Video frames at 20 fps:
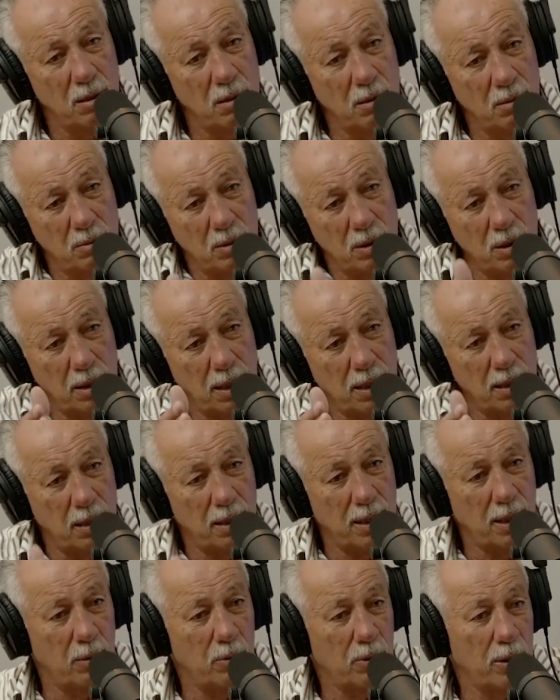well,
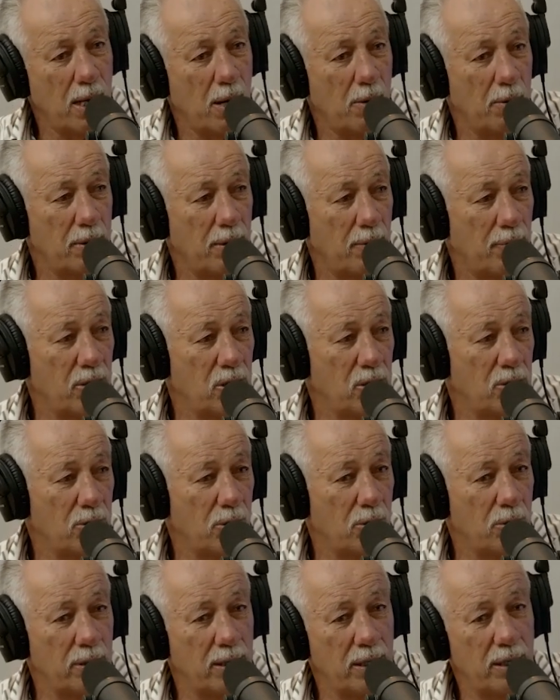we'll go into this
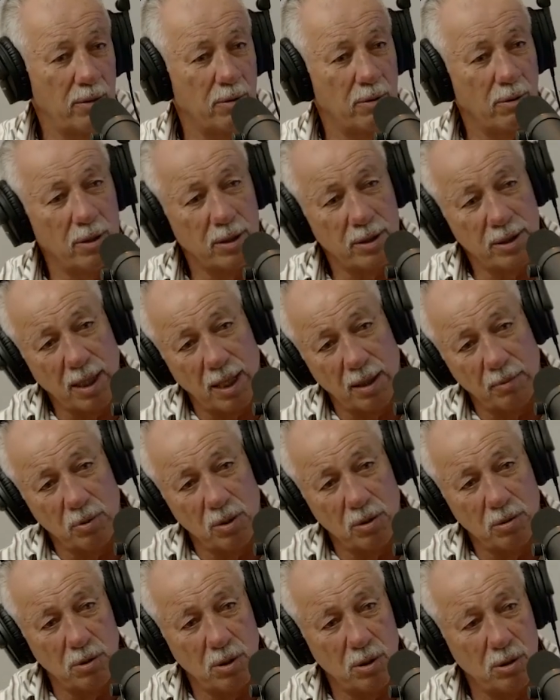joint here, and I'd say,
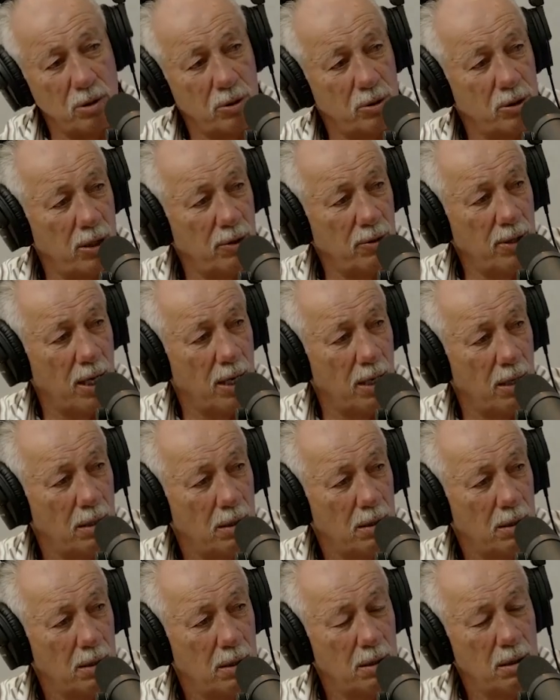well, who's in there?
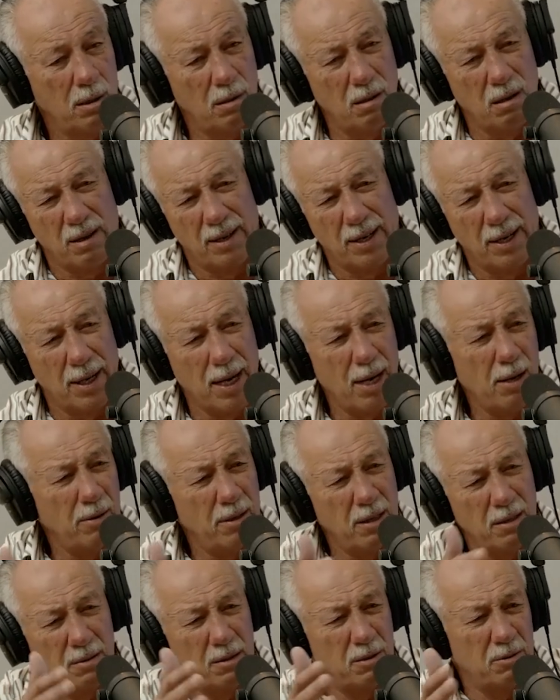Oh, I don't know.
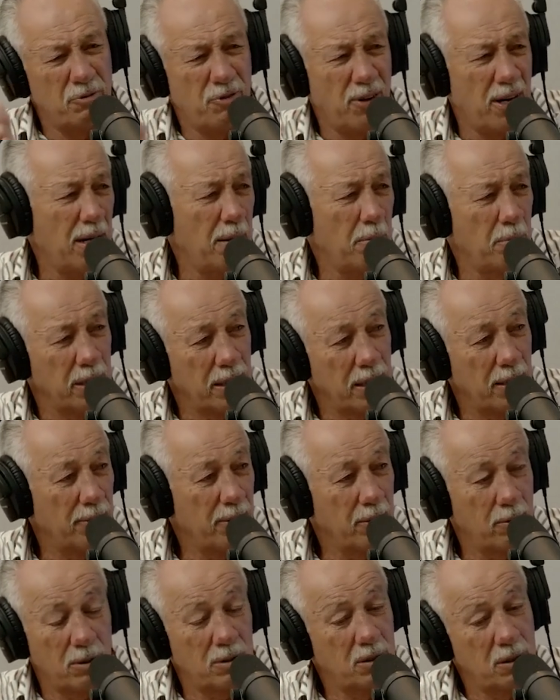There's a family. And
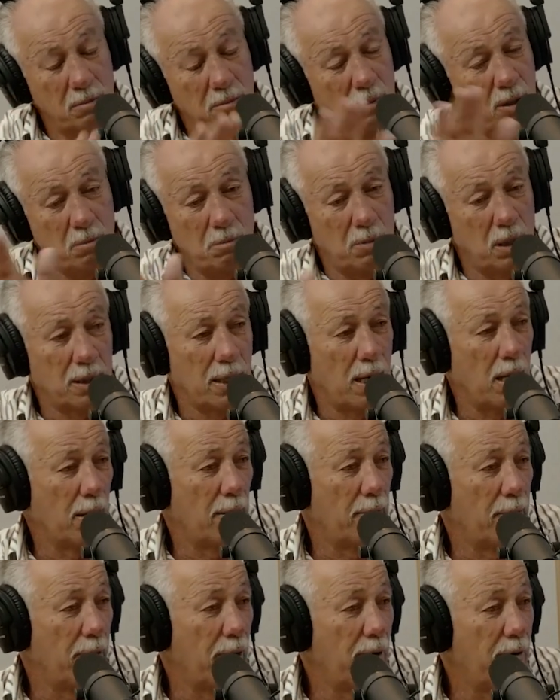there I said, well, I'm not going
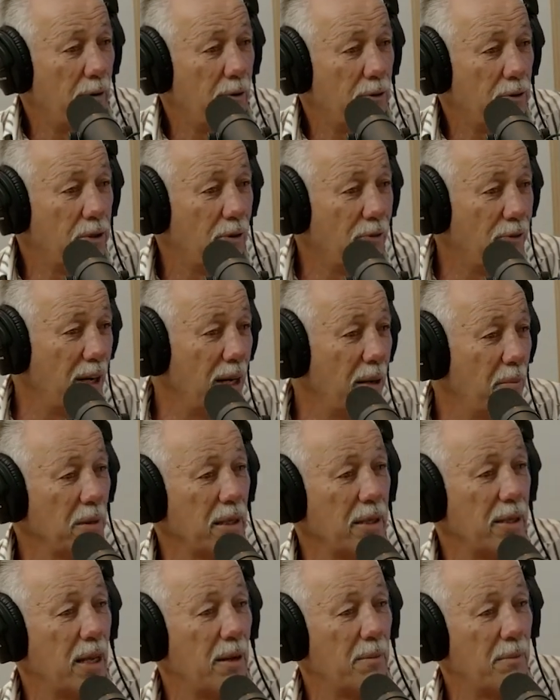in there. There's a
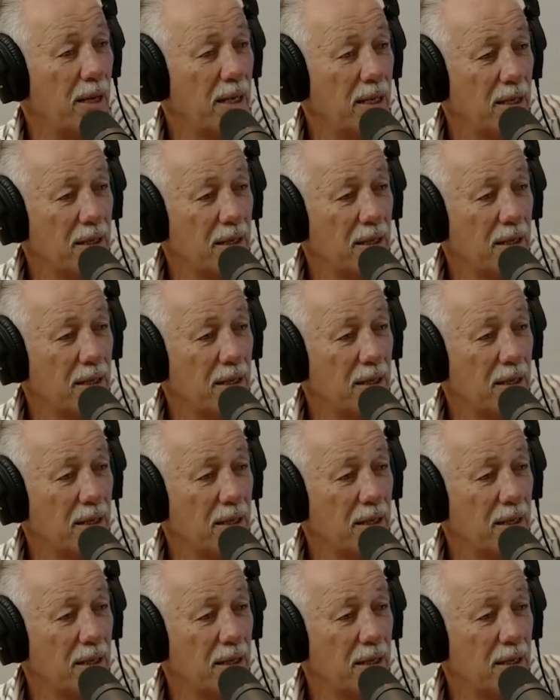family there, mate.